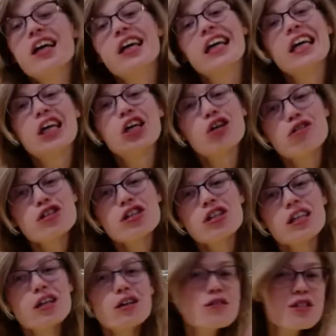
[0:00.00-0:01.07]
He
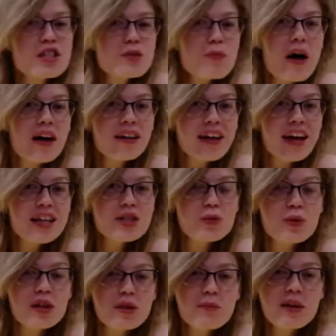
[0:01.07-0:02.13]
usually hosts his podcast
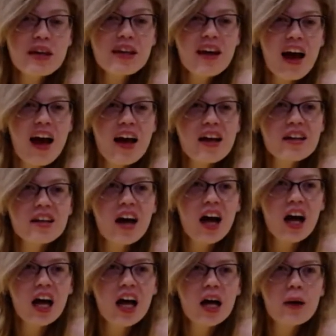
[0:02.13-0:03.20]
with me, and
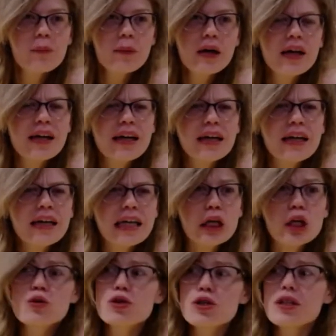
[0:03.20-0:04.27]
he
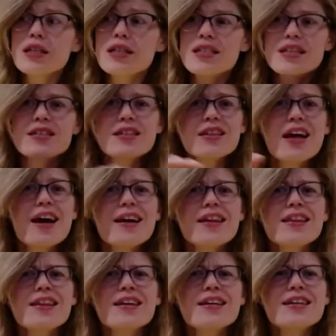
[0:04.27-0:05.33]
usually does a lot
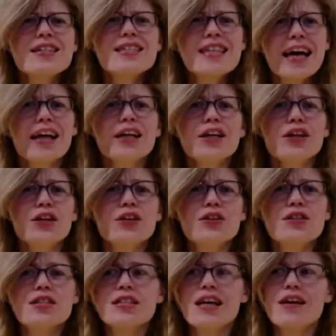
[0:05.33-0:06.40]
of the technical
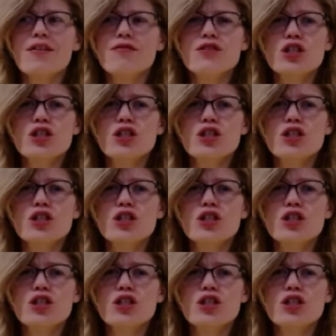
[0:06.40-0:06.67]
stuff.